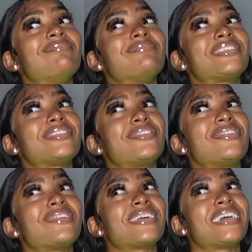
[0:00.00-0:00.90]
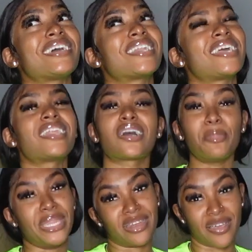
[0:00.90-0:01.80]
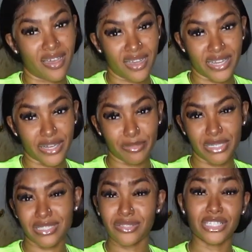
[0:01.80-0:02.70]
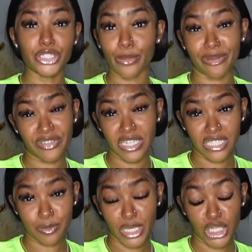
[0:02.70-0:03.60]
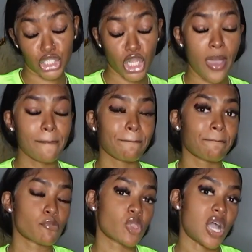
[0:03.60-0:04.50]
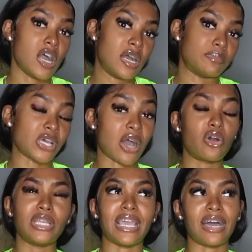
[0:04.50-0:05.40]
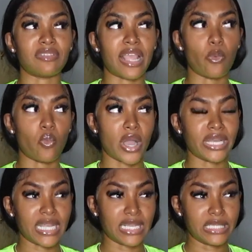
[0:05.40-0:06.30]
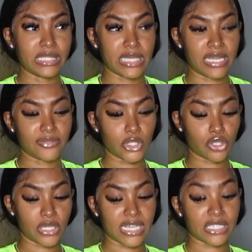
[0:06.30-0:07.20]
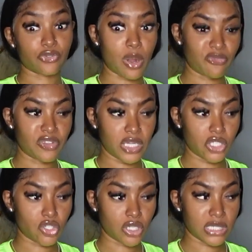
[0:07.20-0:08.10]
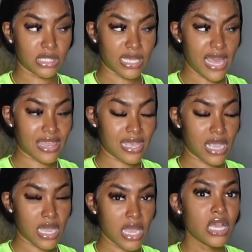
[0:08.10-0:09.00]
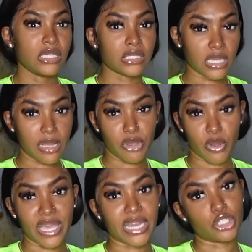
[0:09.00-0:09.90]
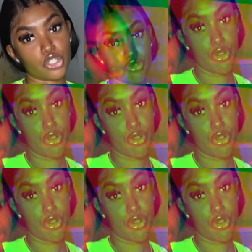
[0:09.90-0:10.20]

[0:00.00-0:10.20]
so yeah that not gonna be another hot air but you can check out my fitness page um so i only have like one leggings left to show you guys from fitness junkies i think so let me go ahead and show